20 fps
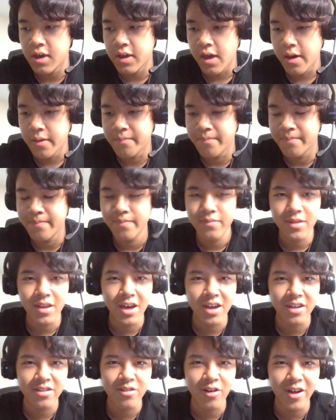yeah,
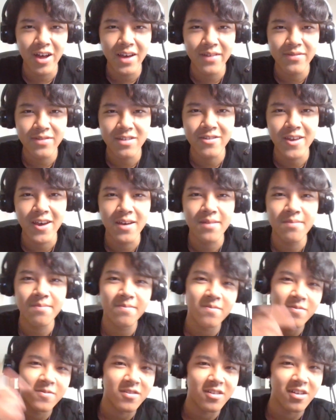that's all I have to say.
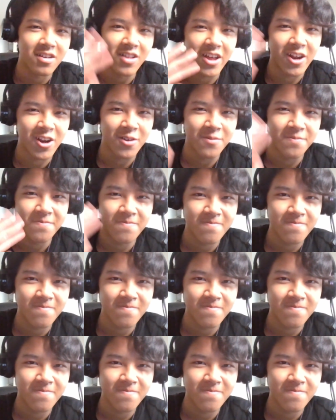See you later.